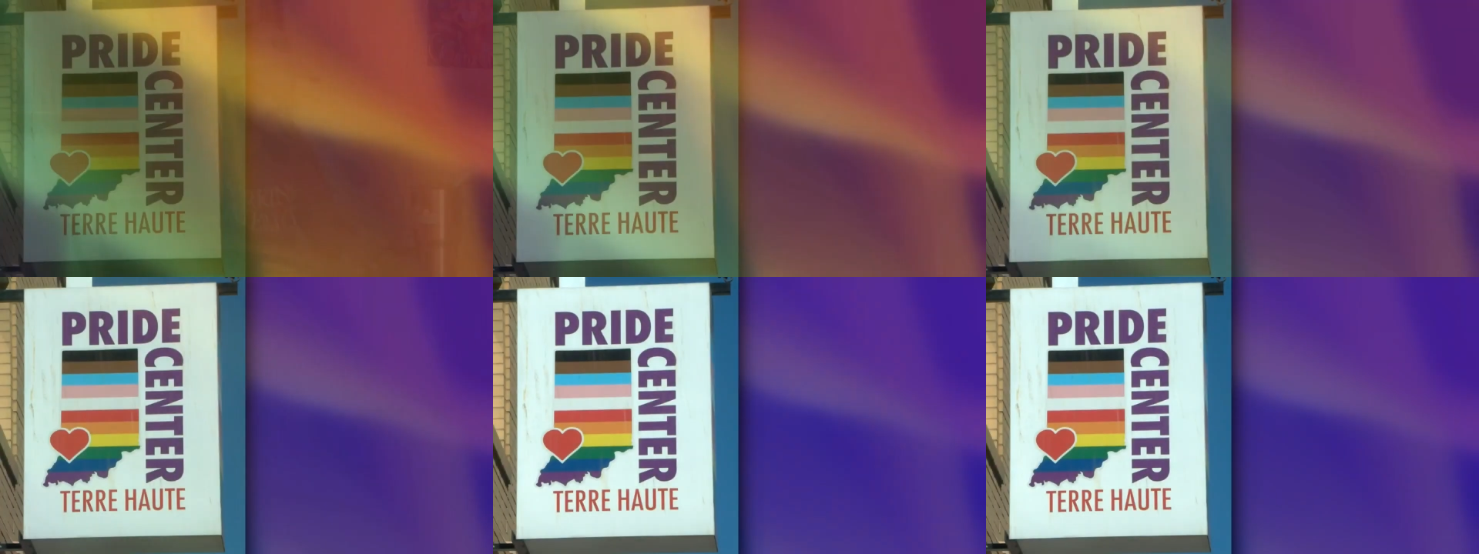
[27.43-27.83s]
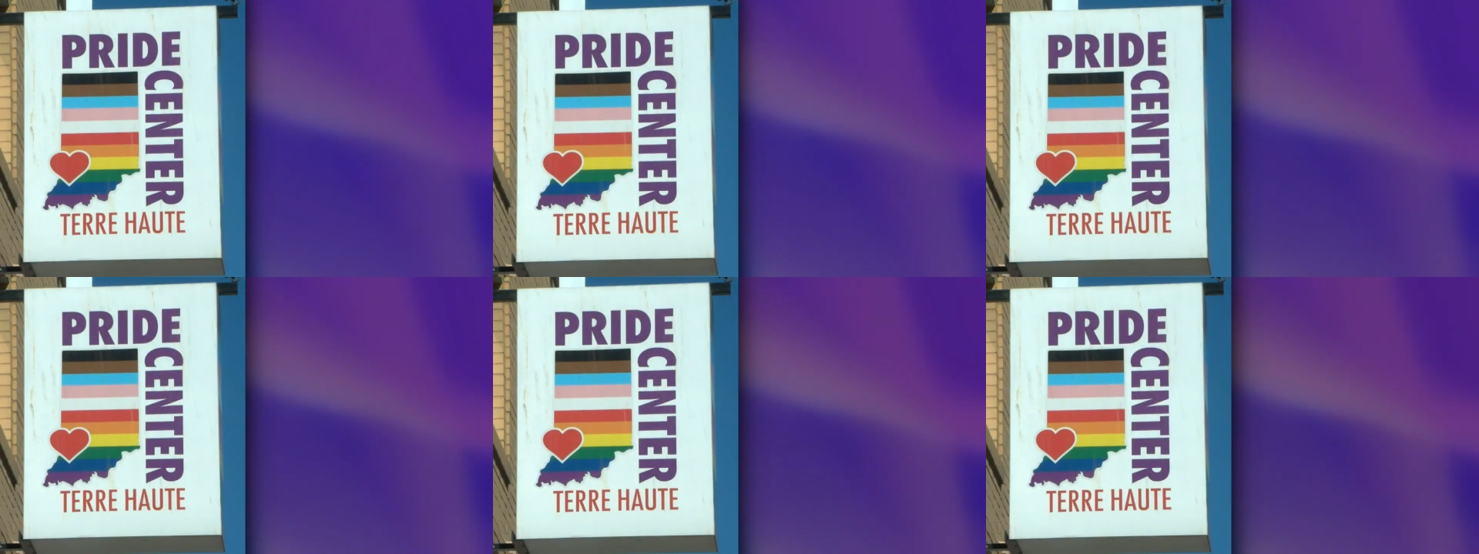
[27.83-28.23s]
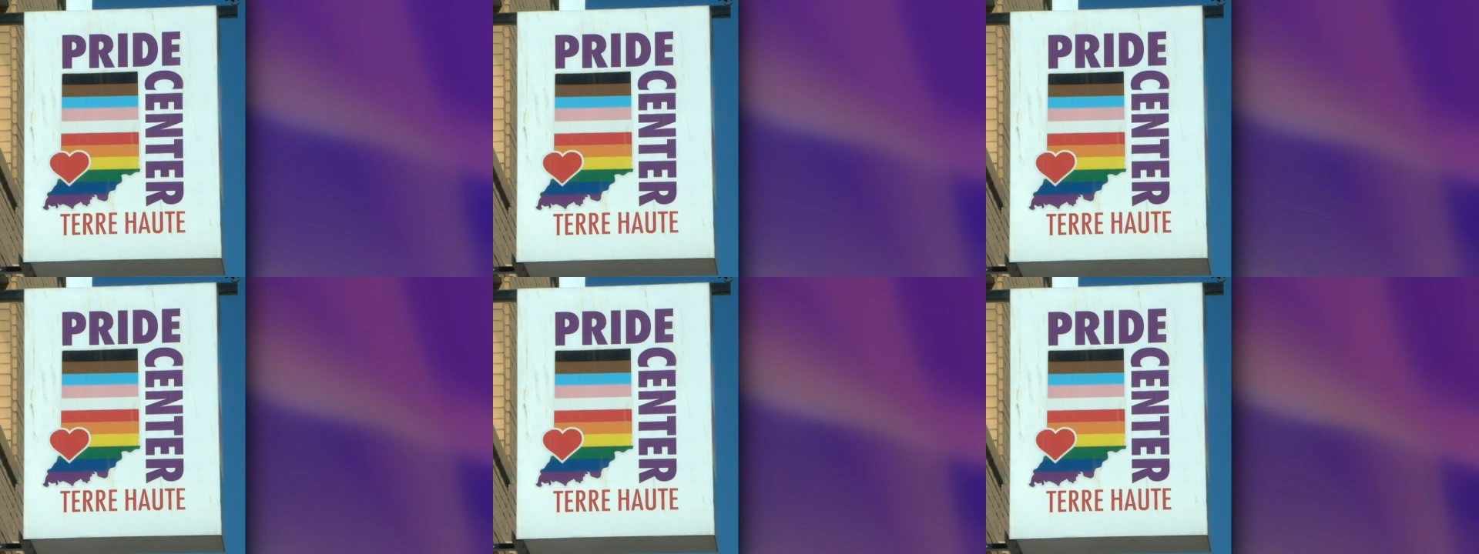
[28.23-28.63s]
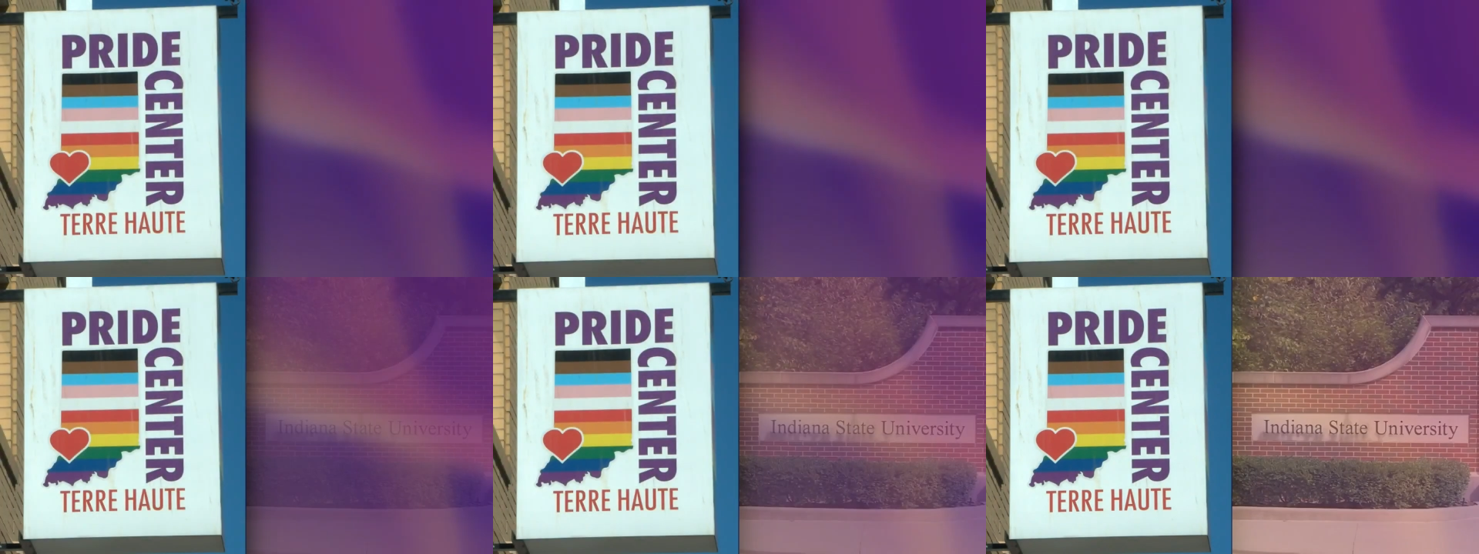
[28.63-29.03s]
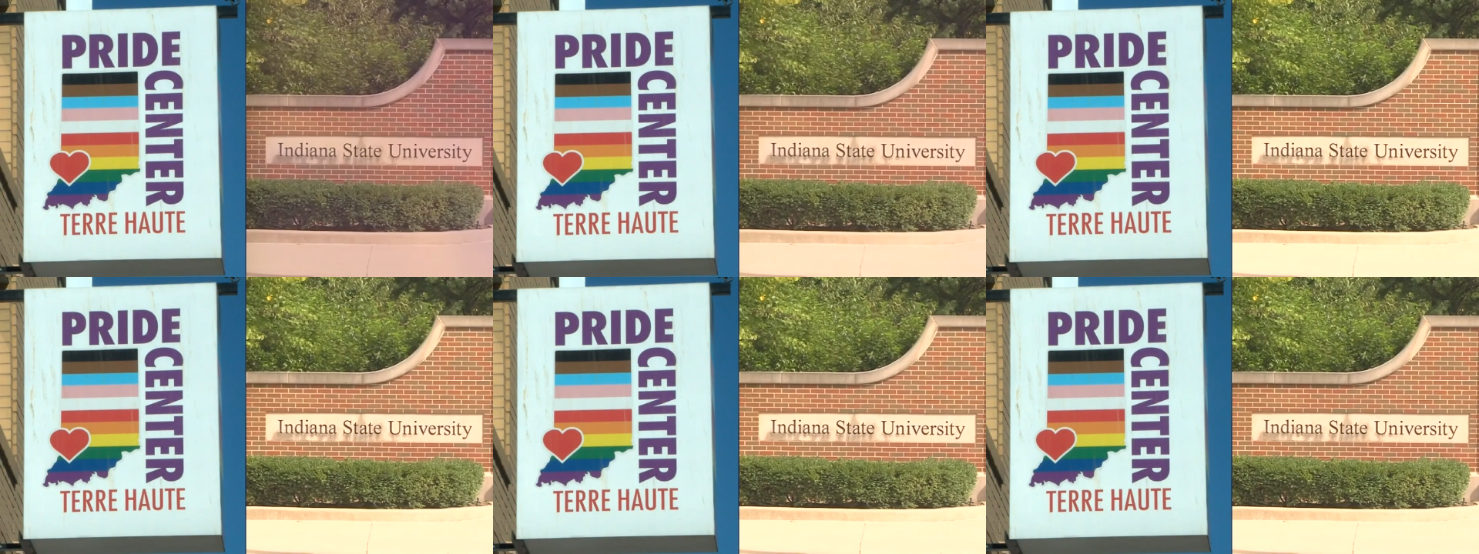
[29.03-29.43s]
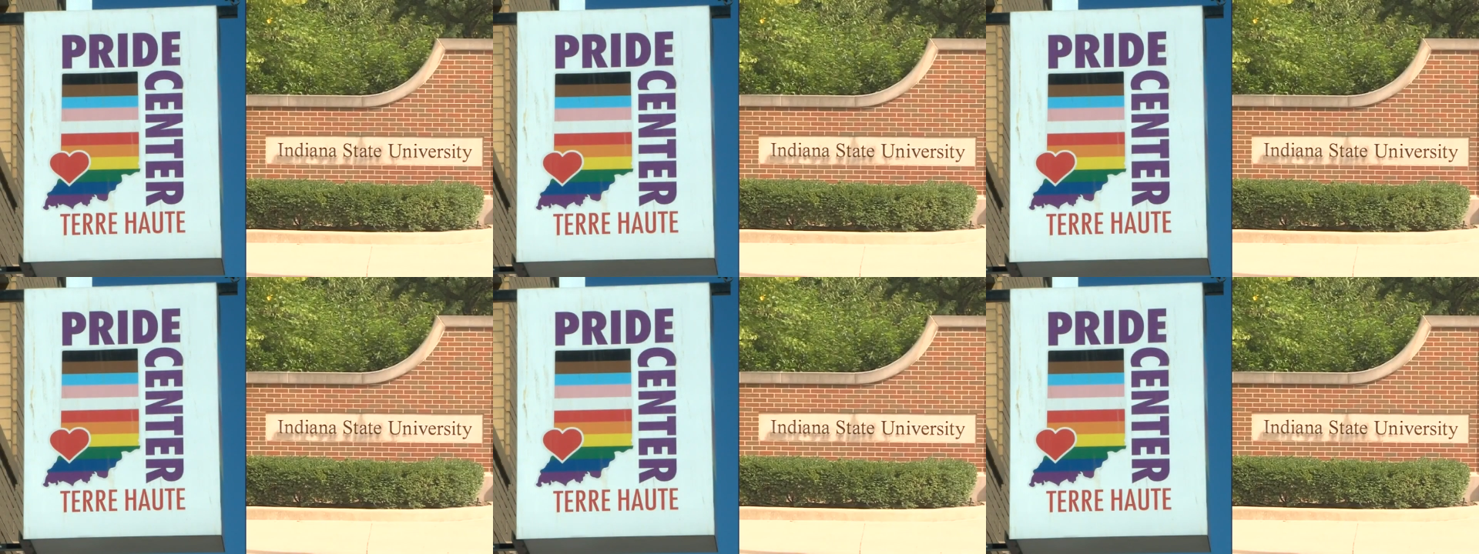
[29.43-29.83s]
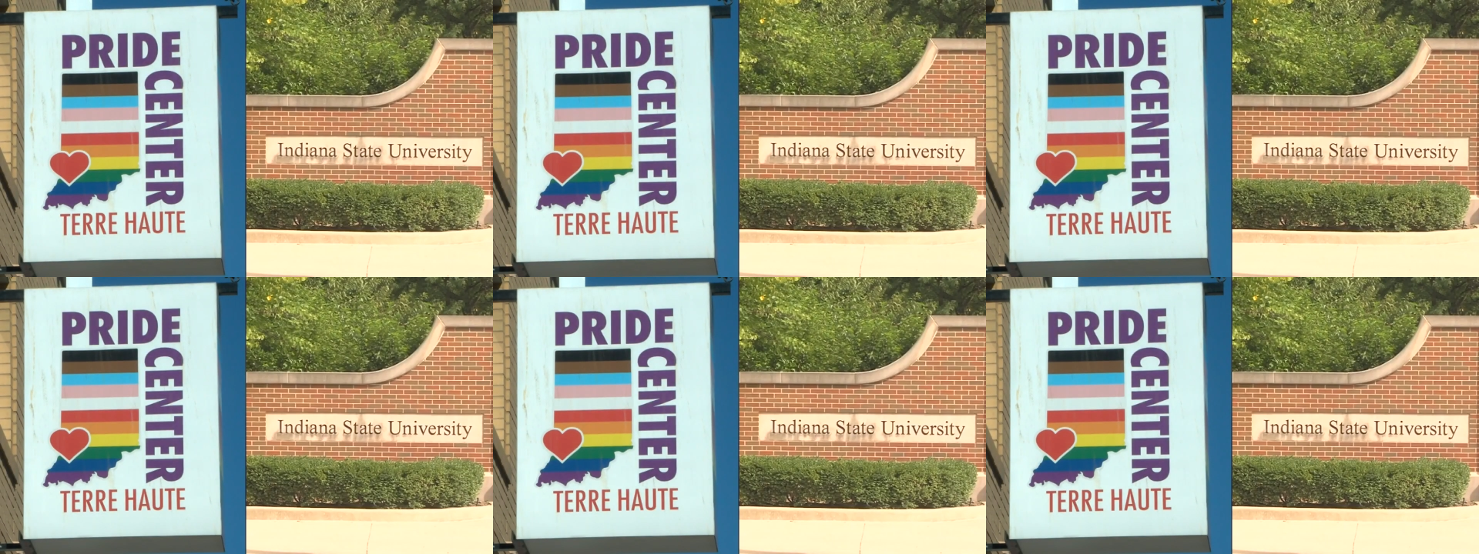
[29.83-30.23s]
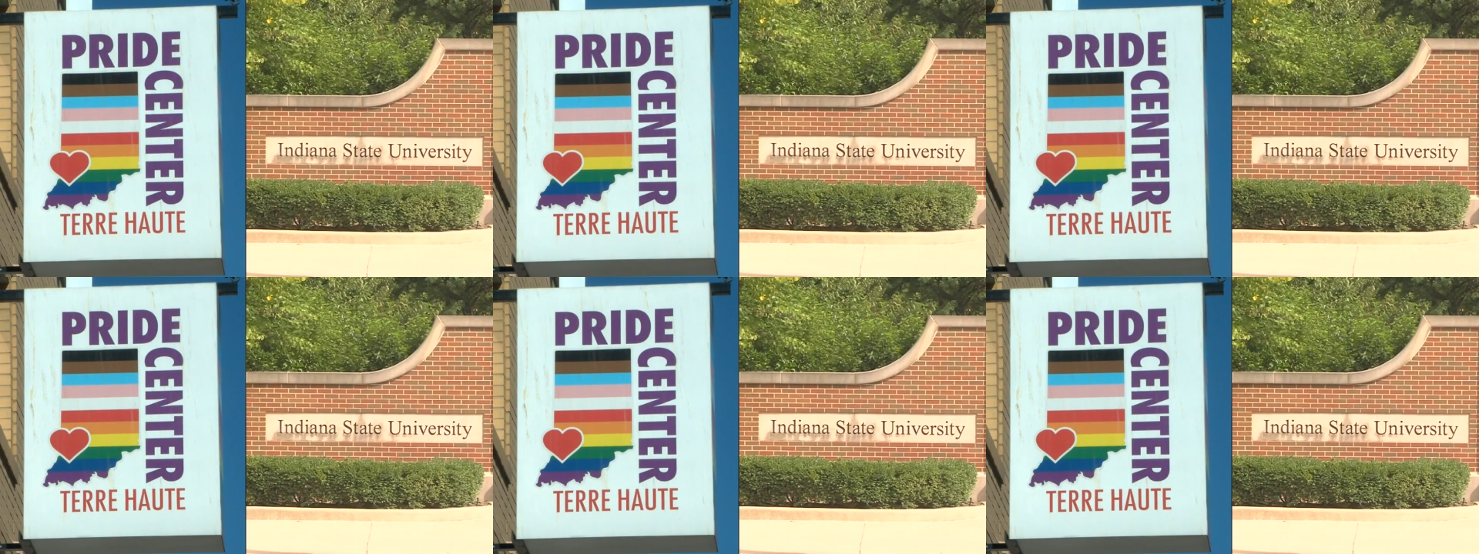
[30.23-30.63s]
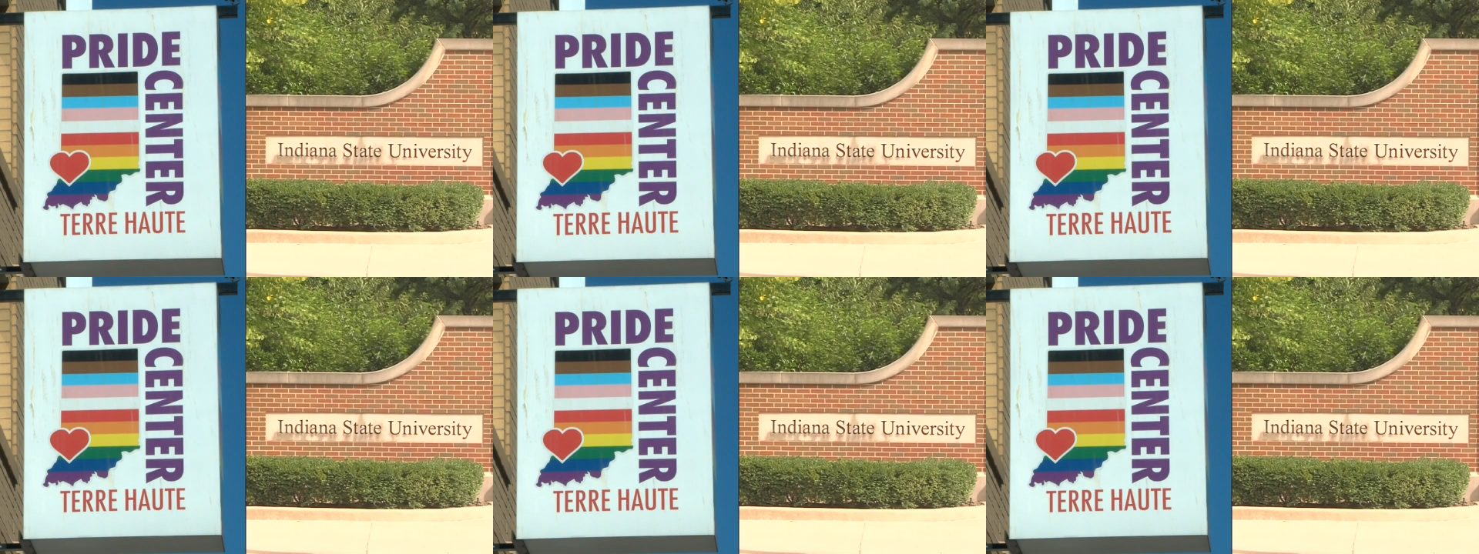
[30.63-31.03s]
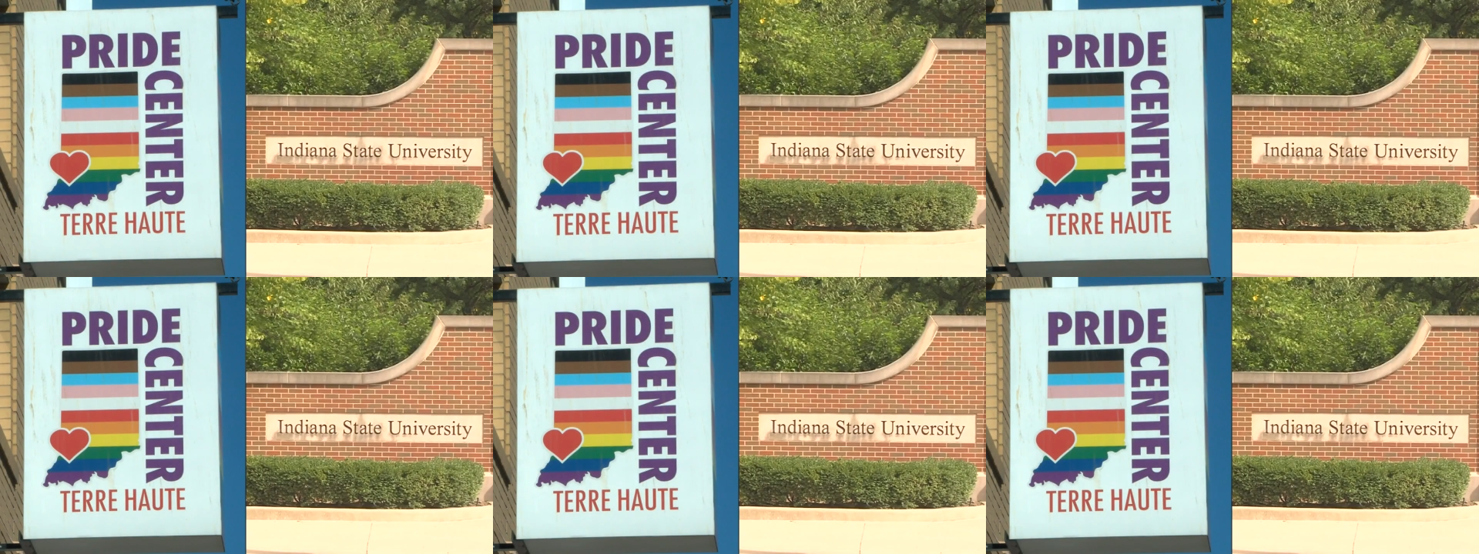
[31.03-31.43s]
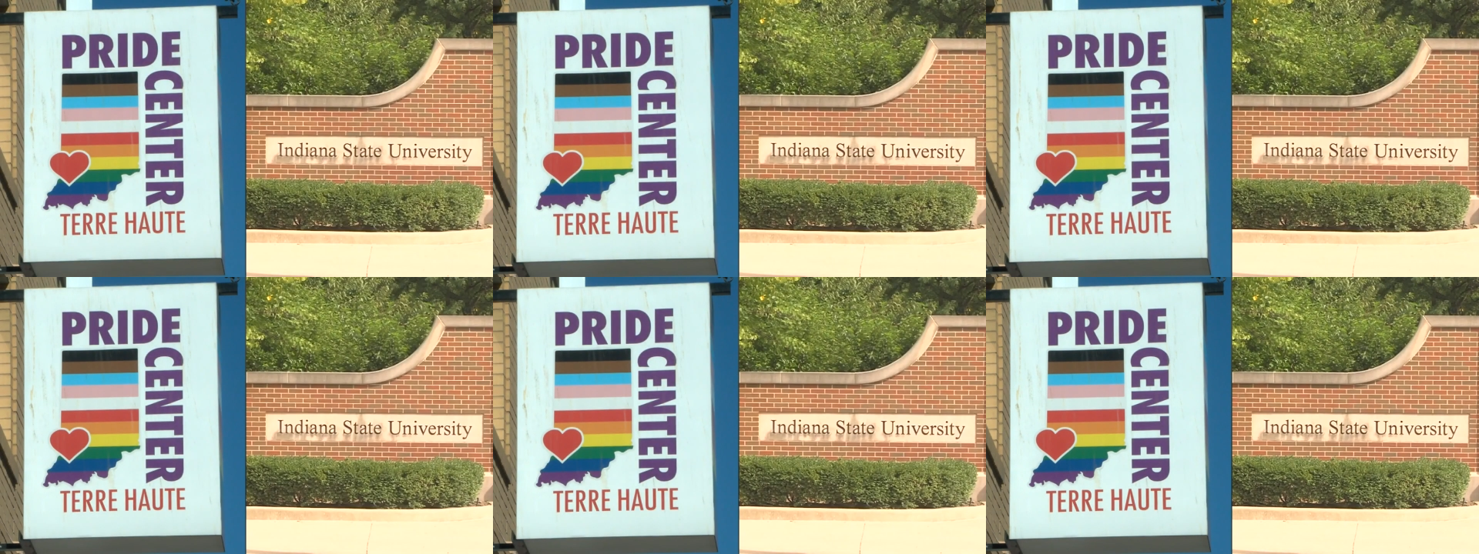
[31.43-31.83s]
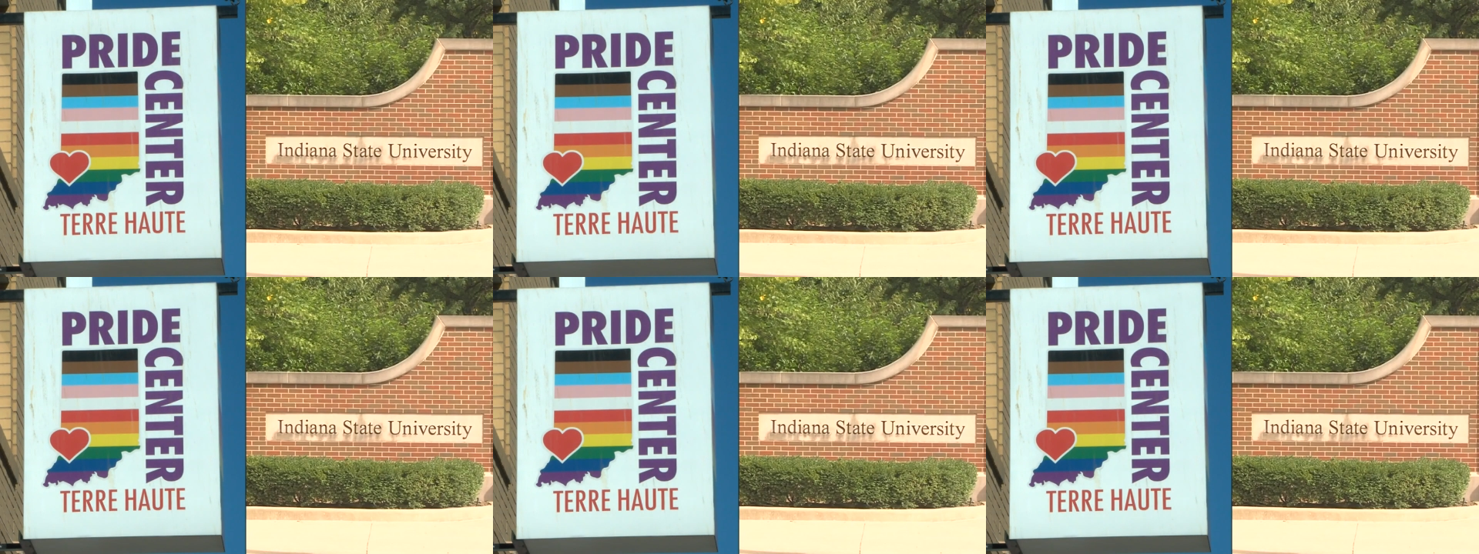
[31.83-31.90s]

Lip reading: (no speaker visible)